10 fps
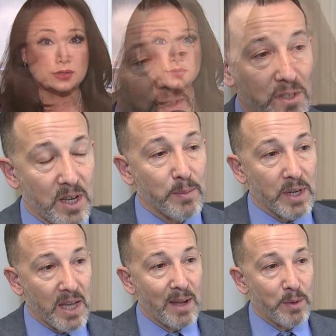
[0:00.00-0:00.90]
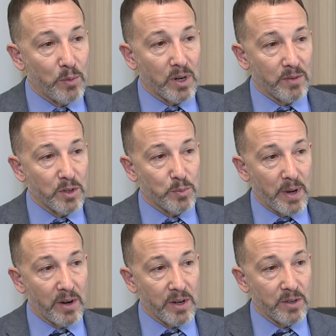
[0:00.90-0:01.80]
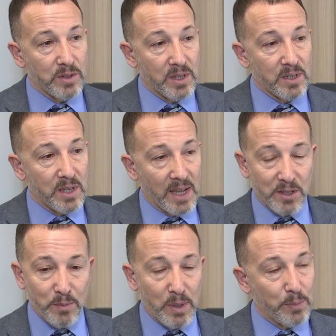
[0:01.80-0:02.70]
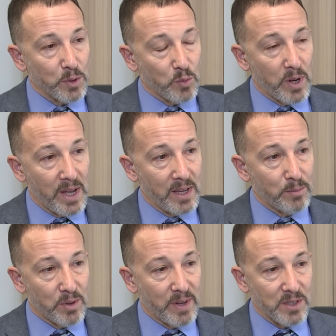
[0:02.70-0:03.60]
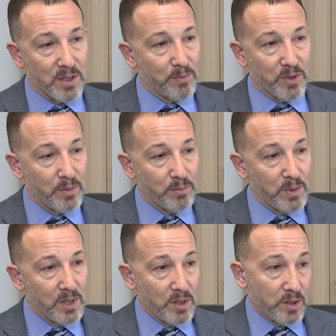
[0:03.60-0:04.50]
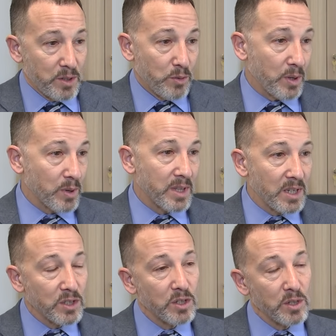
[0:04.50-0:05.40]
And stigma can be one of those barriers that gets in people's way and prevents them from doing what they need to